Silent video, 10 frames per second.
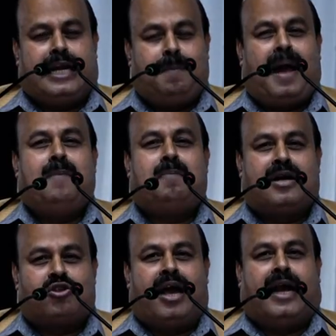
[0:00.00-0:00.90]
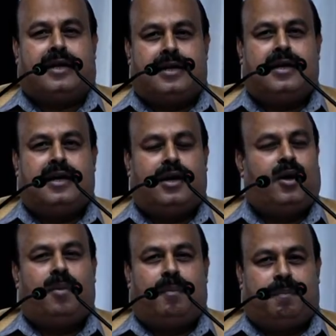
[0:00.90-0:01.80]
85%
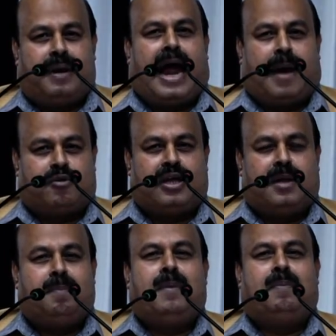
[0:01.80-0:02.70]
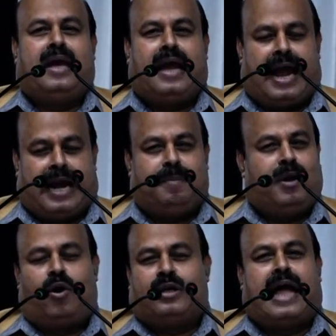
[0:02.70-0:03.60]
perhaps is the PPA and
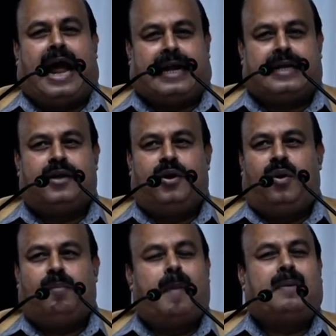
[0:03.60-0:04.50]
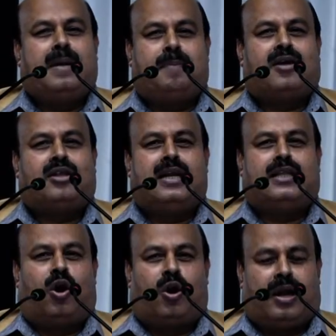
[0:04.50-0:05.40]
beyond that, 15% is
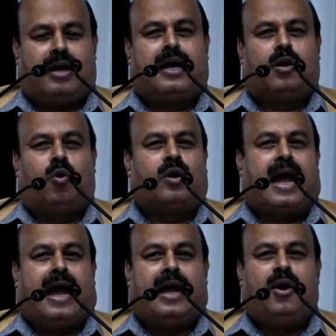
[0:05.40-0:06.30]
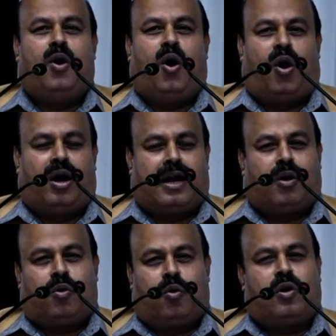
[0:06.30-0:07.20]
the unallocated quota.
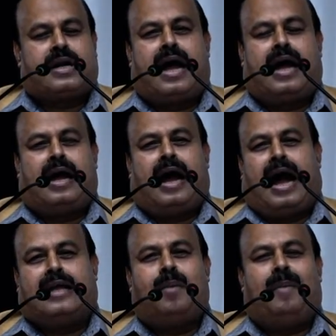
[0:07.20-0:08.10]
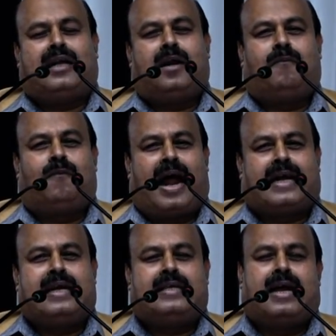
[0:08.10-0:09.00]
Unallocated quota as a matter of
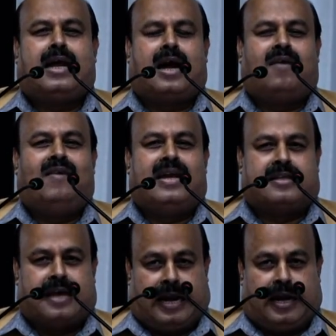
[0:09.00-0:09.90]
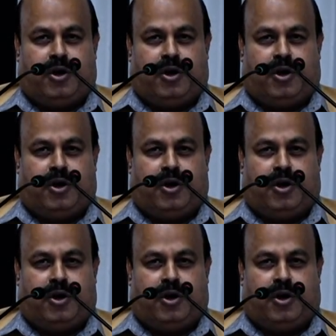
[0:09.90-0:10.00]
practice and a convention